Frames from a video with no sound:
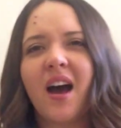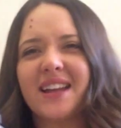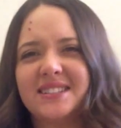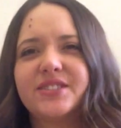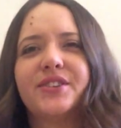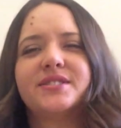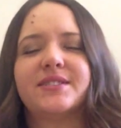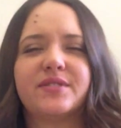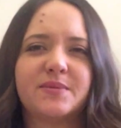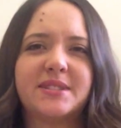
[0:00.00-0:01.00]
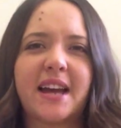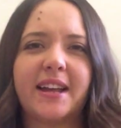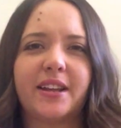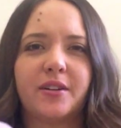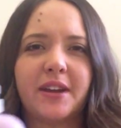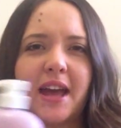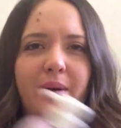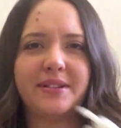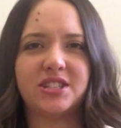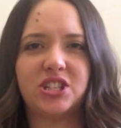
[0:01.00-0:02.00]
I did notice a difference with Taylor on
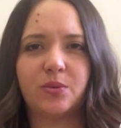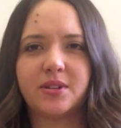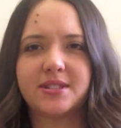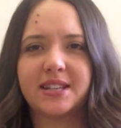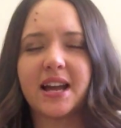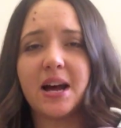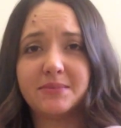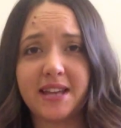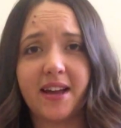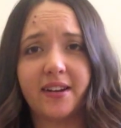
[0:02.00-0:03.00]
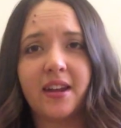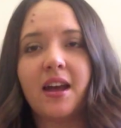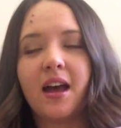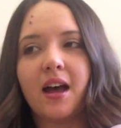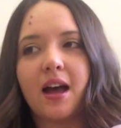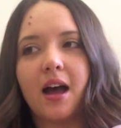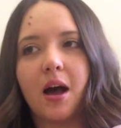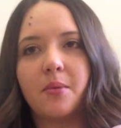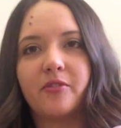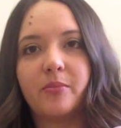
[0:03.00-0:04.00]
how easy she was to calm down
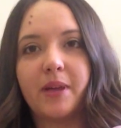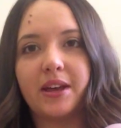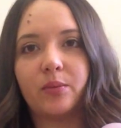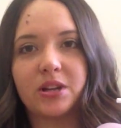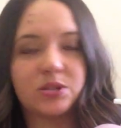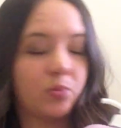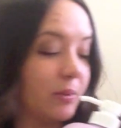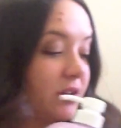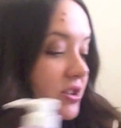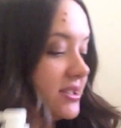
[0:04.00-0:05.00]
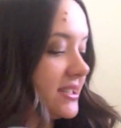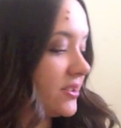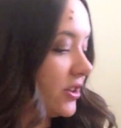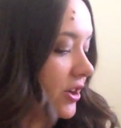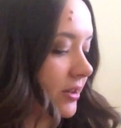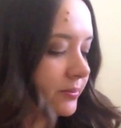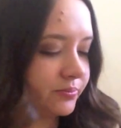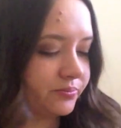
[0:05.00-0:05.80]
for bed when we used this on her.